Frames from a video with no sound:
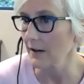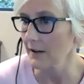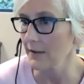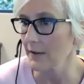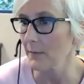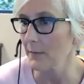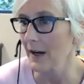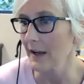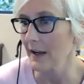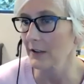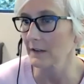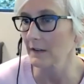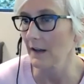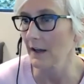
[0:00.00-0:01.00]
on the
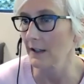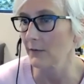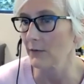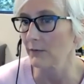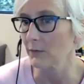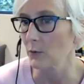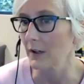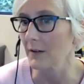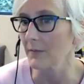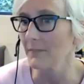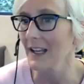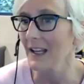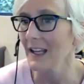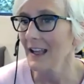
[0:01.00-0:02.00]
buyer side of the form
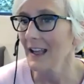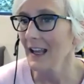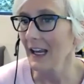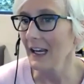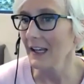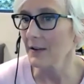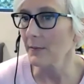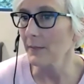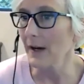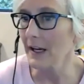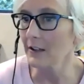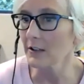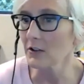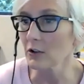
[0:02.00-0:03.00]
and the
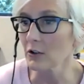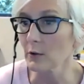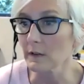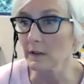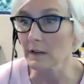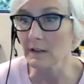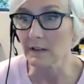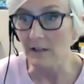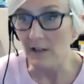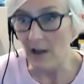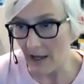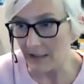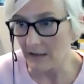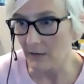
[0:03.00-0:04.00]
buyer chooses
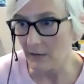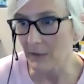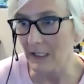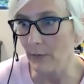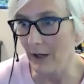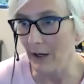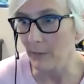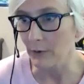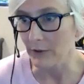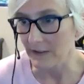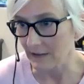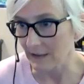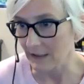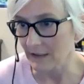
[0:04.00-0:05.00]
not to be
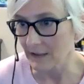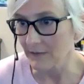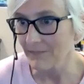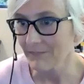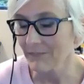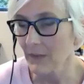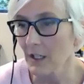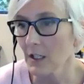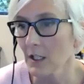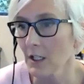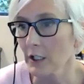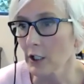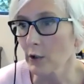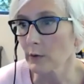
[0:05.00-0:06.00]
represented,
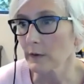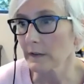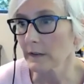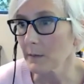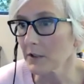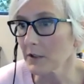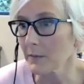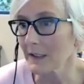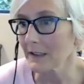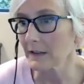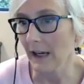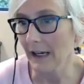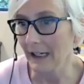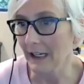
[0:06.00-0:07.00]
you seem to be
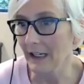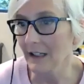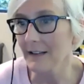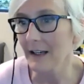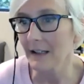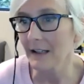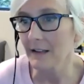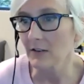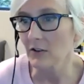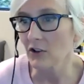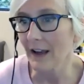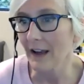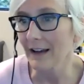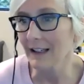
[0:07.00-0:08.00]
saying that the
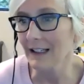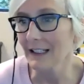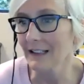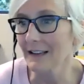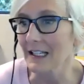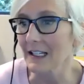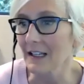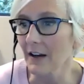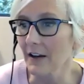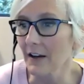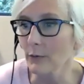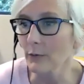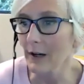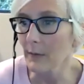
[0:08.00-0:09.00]
check in the
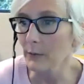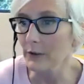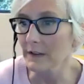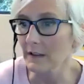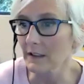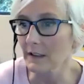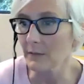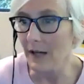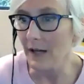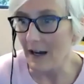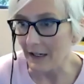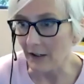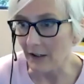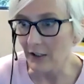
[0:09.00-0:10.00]
unrepresented
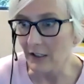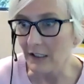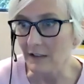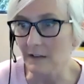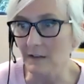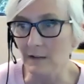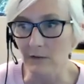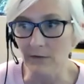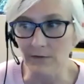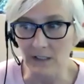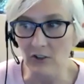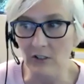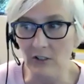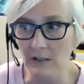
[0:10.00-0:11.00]
buyer is
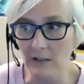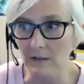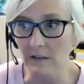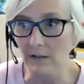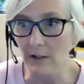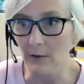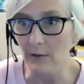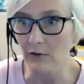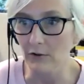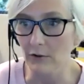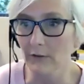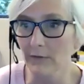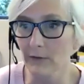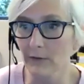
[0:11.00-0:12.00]
sufficient
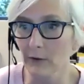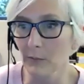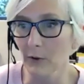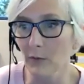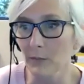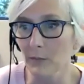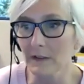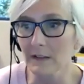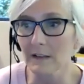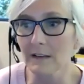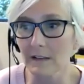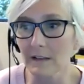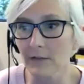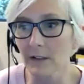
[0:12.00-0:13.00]
disclosure for
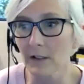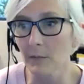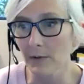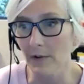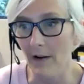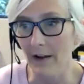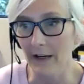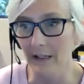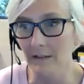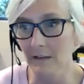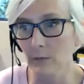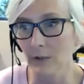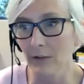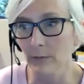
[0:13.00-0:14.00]
purposes of
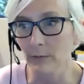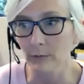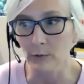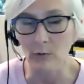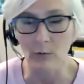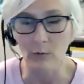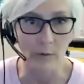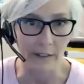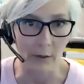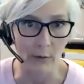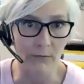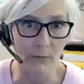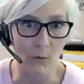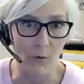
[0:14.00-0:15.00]
compliance with Rule
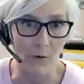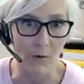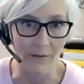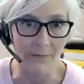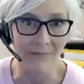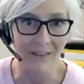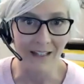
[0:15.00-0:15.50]
104.